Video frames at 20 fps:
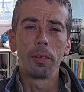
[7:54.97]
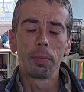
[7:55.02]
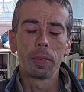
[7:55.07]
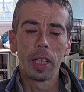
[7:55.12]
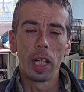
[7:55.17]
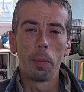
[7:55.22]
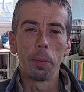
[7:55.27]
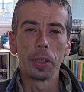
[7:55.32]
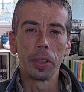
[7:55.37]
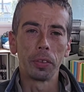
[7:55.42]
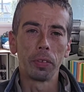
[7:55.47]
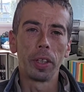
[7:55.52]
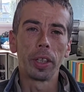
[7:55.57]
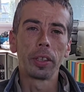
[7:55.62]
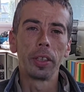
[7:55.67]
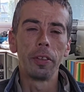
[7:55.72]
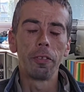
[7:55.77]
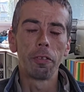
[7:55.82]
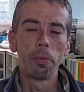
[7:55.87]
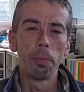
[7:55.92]
coming
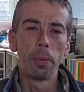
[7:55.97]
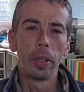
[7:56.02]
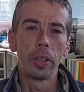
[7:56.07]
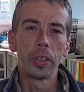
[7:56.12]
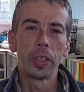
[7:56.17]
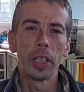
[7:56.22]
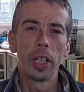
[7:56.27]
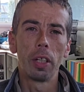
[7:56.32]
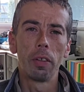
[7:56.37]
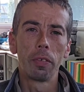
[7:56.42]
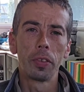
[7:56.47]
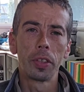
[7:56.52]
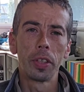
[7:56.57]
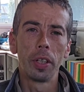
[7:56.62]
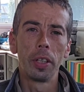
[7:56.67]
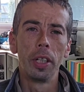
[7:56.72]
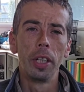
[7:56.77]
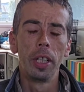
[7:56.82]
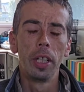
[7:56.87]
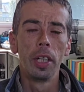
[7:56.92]
directly from myself.
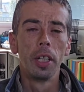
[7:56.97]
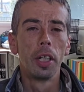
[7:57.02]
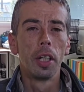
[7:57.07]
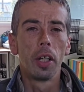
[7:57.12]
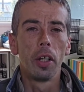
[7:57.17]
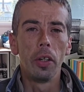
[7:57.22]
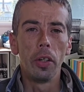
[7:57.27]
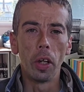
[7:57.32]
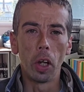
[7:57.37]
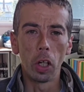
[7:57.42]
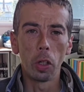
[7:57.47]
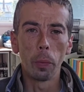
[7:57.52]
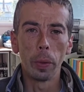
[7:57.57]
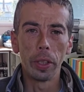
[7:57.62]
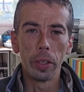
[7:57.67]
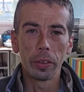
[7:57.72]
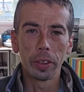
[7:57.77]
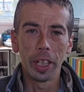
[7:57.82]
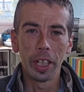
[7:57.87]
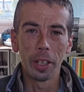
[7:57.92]
So no, we're
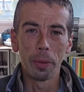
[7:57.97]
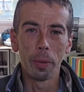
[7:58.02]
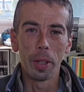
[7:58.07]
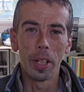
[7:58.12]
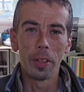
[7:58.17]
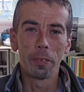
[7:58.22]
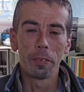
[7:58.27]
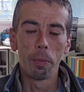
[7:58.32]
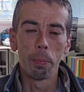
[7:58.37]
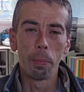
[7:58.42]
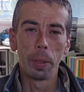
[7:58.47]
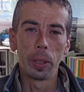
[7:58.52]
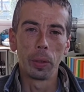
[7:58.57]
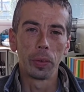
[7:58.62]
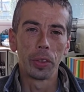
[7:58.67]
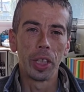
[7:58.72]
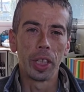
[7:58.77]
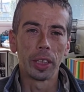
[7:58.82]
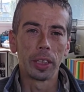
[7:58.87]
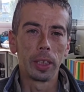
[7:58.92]
not getting away from metal
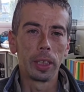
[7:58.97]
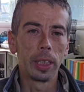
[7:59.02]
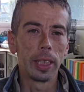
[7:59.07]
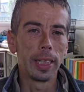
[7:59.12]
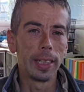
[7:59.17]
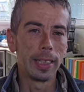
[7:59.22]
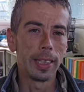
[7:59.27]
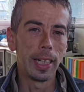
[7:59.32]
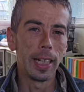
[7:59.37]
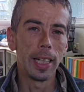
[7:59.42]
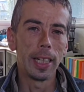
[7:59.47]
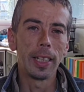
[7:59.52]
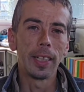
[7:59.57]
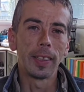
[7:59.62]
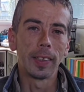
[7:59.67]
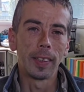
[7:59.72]
detecting in any